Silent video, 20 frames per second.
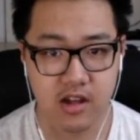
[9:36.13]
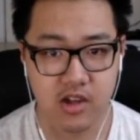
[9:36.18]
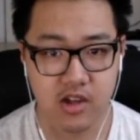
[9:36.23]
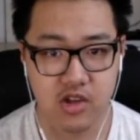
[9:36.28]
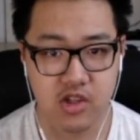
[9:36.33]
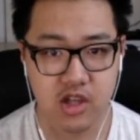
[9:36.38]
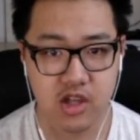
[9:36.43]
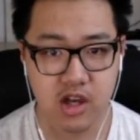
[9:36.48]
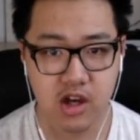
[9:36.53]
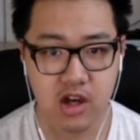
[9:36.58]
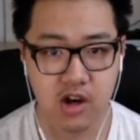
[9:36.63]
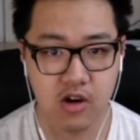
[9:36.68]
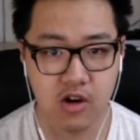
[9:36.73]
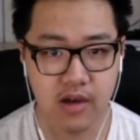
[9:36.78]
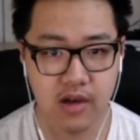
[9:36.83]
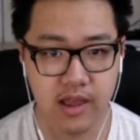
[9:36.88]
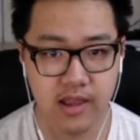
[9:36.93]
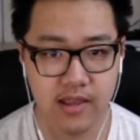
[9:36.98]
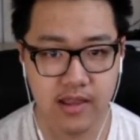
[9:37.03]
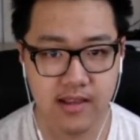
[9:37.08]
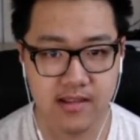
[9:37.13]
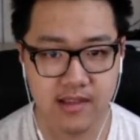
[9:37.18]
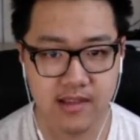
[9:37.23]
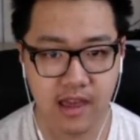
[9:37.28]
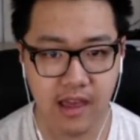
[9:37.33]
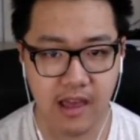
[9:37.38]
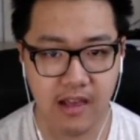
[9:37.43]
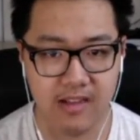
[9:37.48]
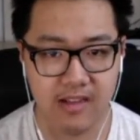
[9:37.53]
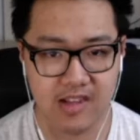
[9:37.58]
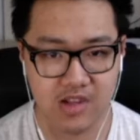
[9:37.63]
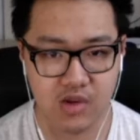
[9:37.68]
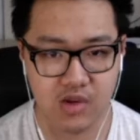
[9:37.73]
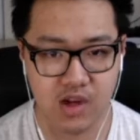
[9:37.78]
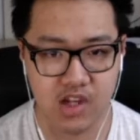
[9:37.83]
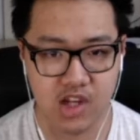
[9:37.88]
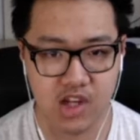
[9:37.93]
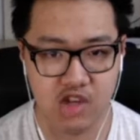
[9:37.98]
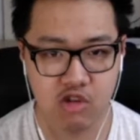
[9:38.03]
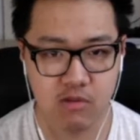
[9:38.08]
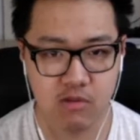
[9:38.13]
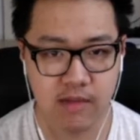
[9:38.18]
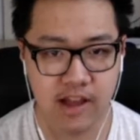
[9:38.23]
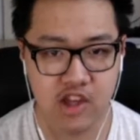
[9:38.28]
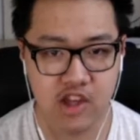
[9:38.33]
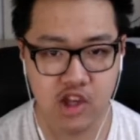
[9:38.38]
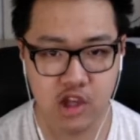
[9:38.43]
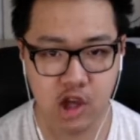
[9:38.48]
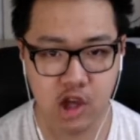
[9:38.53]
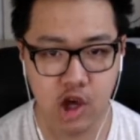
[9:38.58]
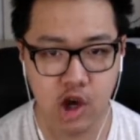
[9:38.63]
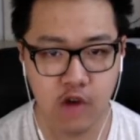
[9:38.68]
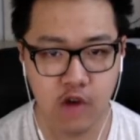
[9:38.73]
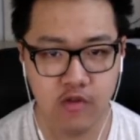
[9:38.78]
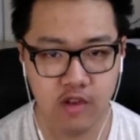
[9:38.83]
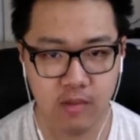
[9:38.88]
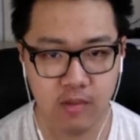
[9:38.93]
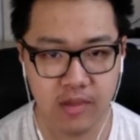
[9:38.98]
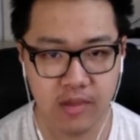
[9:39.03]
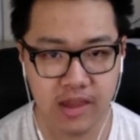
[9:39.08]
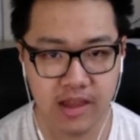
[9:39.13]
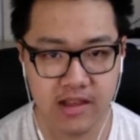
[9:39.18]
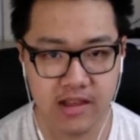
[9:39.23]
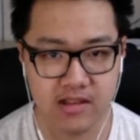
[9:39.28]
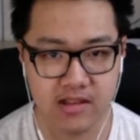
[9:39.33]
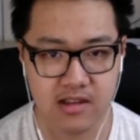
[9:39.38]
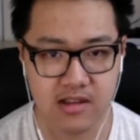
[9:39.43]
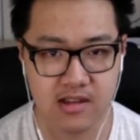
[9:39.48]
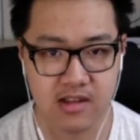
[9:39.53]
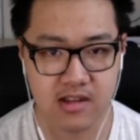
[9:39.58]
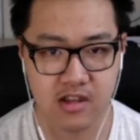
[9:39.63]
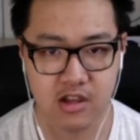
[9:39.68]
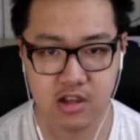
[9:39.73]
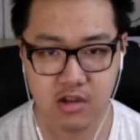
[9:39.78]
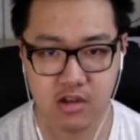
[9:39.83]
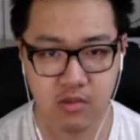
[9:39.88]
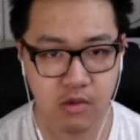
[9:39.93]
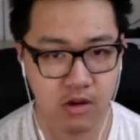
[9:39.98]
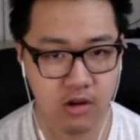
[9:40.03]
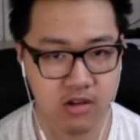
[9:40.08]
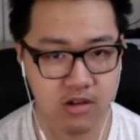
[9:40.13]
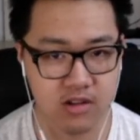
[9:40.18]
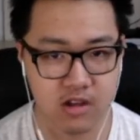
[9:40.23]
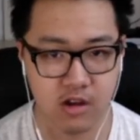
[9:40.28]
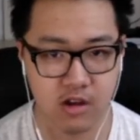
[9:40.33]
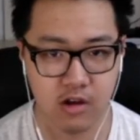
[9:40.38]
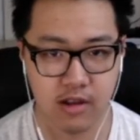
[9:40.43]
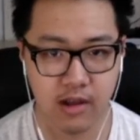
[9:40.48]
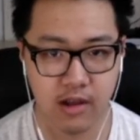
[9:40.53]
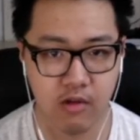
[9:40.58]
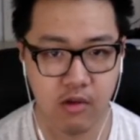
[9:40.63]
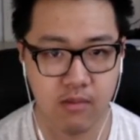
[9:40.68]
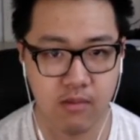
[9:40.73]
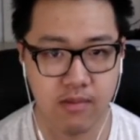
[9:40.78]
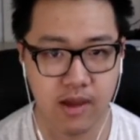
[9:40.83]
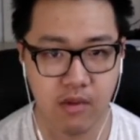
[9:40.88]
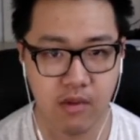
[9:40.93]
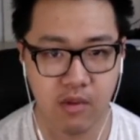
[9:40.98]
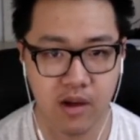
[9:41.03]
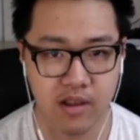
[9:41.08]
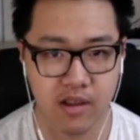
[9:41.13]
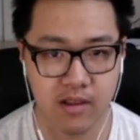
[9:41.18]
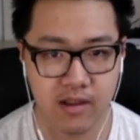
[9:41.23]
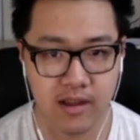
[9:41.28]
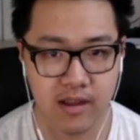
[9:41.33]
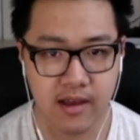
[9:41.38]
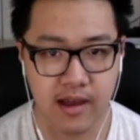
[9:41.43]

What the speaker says: So in this case, this regex would match on all of them because let's go down one by one.